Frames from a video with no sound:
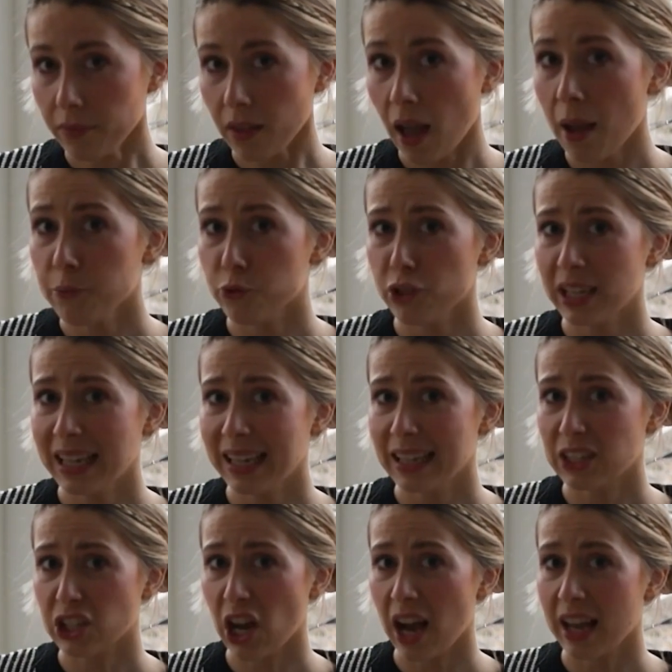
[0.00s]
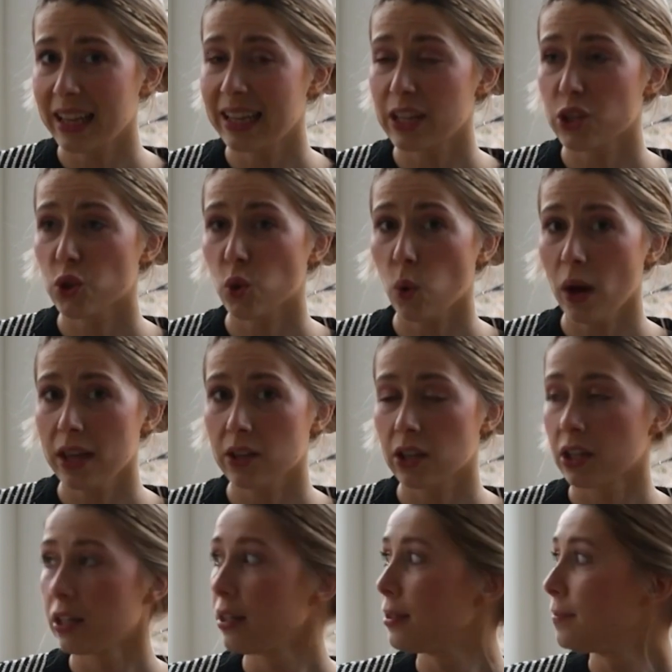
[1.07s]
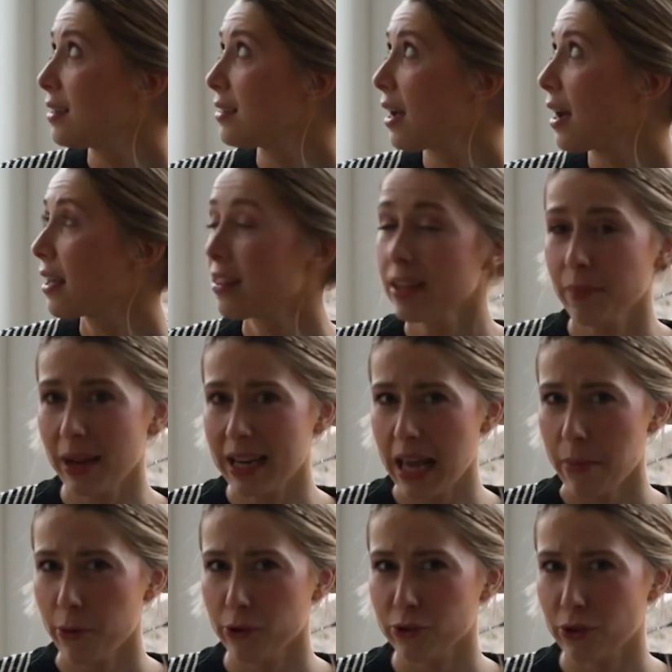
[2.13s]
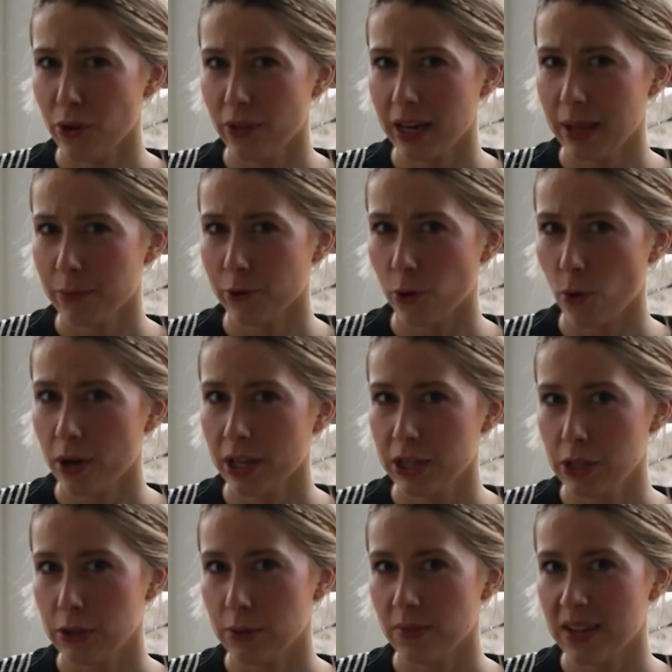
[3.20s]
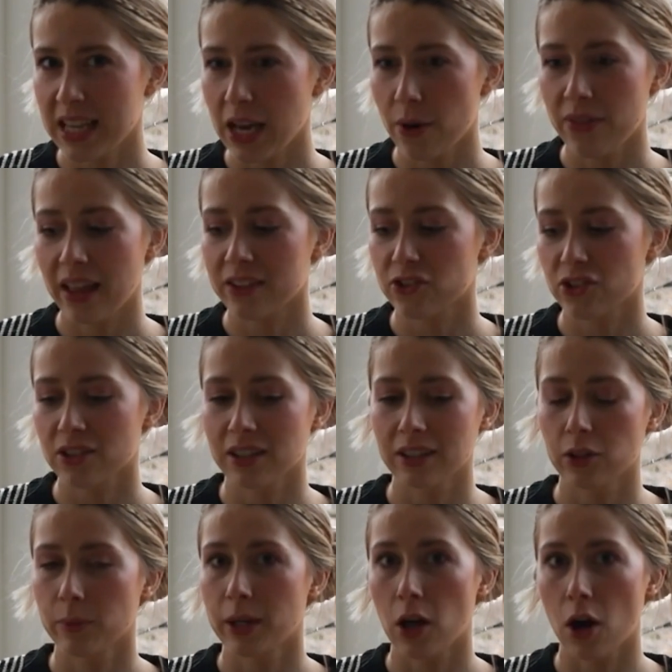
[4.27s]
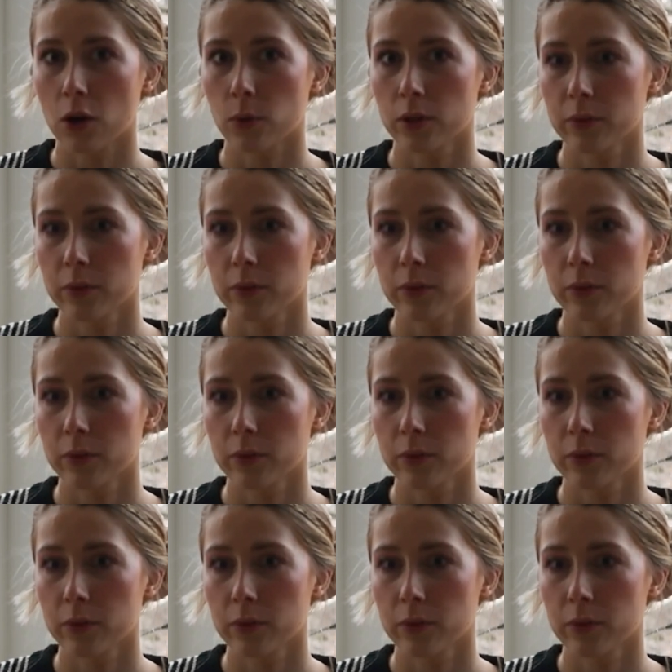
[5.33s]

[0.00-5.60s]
I'm drinking a chai and it's quite good. I think my neighbors know that I'm recording a YouTube video and that's just a little bit awkward,